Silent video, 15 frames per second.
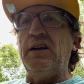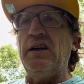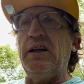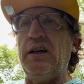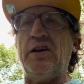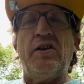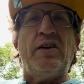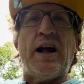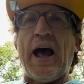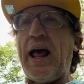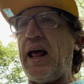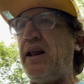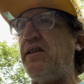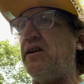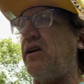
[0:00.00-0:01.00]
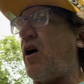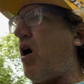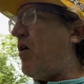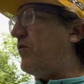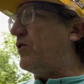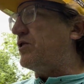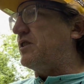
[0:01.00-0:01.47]
internet and the
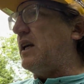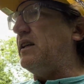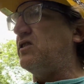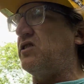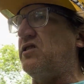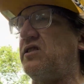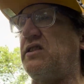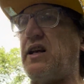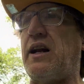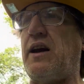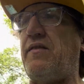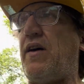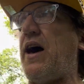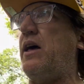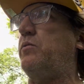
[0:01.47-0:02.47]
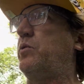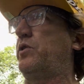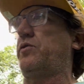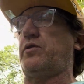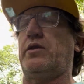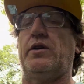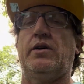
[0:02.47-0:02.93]
conversations that I've had with
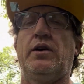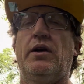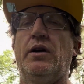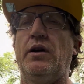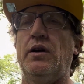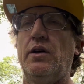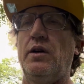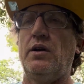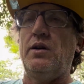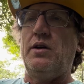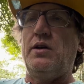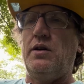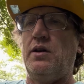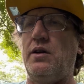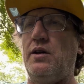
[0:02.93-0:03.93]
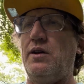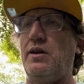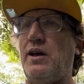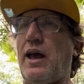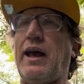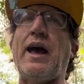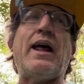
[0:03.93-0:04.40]
her.
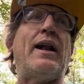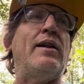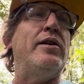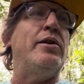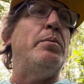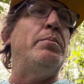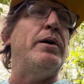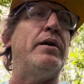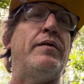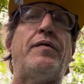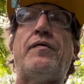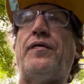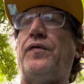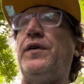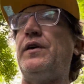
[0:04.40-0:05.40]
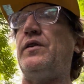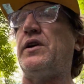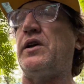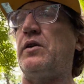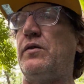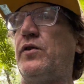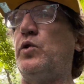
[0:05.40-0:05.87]
I got a little bit of a
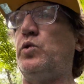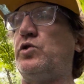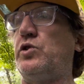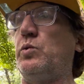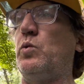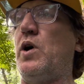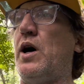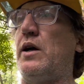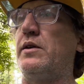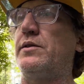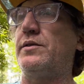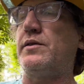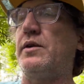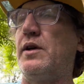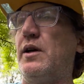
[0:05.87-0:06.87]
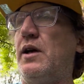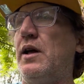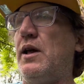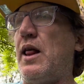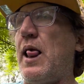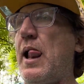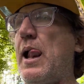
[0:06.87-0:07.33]
feeling of who she was.
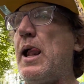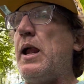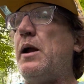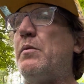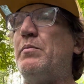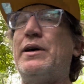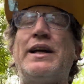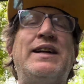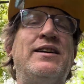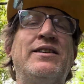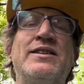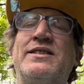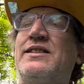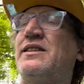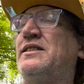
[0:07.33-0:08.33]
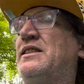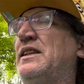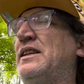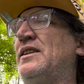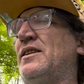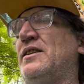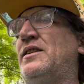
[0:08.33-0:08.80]
But here's the
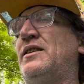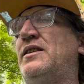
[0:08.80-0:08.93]
deal.